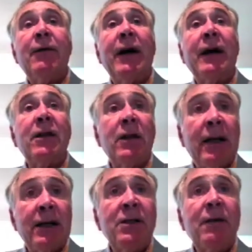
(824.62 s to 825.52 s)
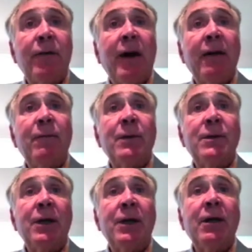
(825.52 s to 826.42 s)
and the fact that less than
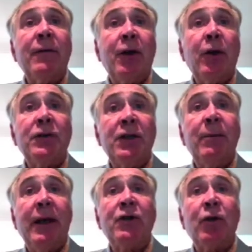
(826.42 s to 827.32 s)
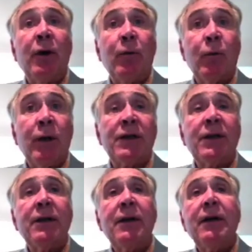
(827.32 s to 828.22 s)
5% of adult TMAs are at
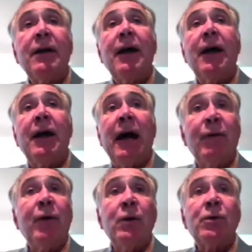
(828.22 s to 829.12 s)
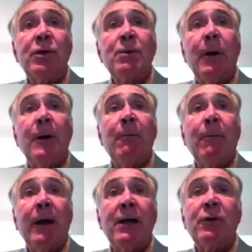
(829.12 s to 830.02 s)
risk, and half of those
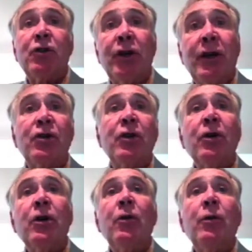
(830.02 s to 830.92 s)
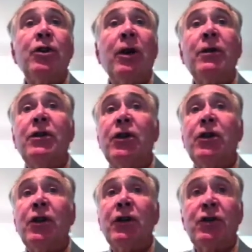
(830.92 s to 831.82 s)
respond to plasma exchange. We
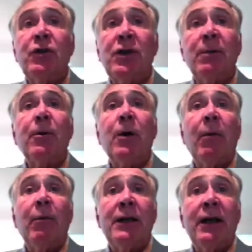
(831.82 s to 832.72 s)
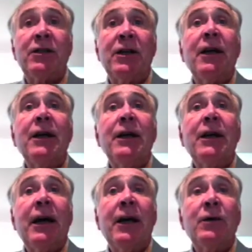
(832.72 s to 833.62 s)
generally just do simple complement
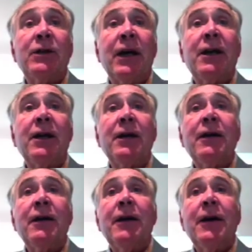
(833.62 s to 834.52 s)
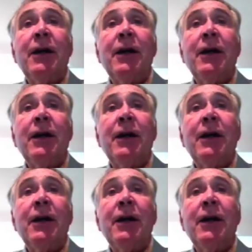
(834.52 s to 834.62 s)
testing at outset.